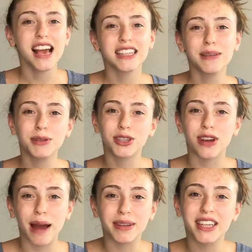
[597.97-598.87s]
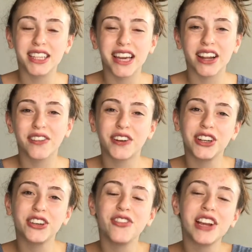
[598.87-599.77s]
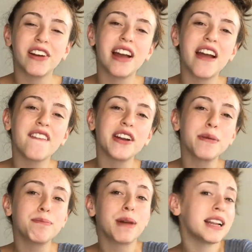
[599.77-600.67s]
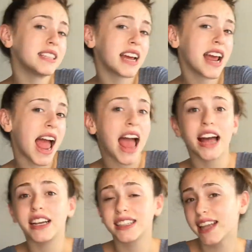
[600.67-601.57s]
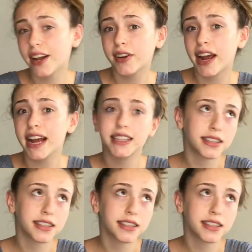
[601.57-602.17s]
Subscribe to this channel for a new video every Monday and Saturday and